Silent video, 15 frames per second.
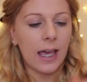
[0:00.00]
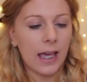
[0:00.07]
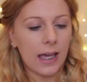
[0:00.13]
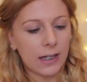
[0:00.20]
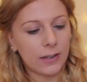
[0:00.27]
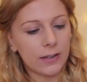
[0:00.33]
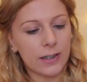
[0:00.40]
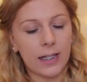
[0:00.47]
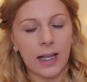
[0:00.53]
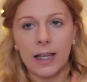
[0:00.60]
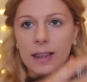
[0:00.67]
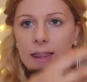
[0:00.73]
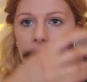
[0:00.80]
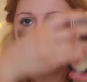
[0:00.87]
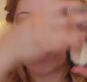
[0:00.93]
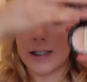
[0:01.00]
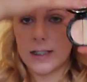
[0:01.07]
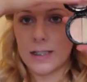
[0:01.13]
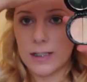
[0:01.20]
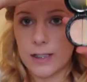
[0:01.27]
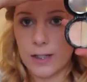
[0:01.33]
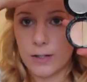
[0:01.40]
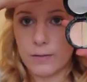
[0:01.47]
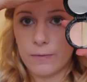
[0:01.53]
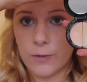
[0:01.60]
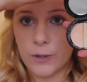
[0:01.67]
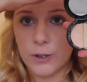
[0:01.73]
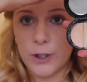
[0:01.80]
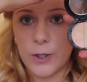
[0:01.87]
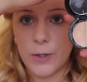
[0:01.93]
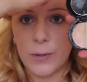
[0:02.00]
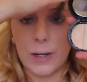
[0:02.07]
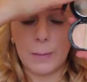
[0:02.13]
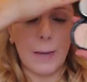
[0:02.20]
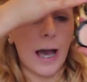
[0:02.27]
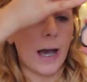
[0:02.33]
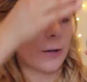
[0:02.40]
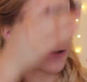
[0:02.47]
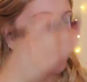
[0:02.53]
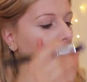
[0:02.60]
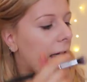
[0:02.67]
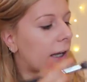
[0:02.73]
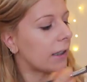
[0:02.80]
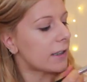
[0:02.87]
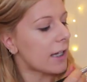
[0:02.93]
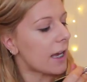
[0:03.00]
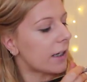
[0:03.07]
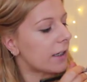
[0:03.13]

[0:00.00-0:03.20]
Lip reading: It looks like this, so you've got 2 in powder, and I